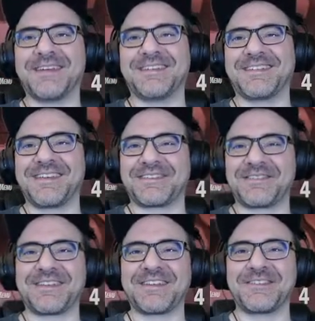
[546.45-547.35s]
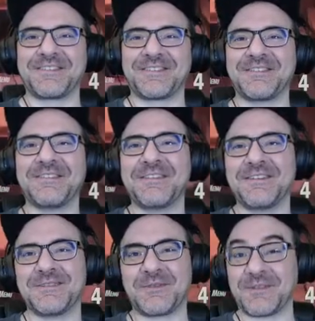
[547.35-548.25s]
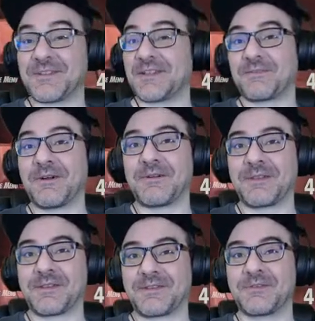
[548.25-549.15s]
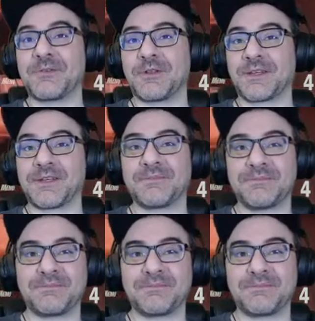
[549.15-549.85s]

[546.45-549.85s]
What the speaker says: it takes some getting used to. But there's nothing wrong with it. It's cool looking.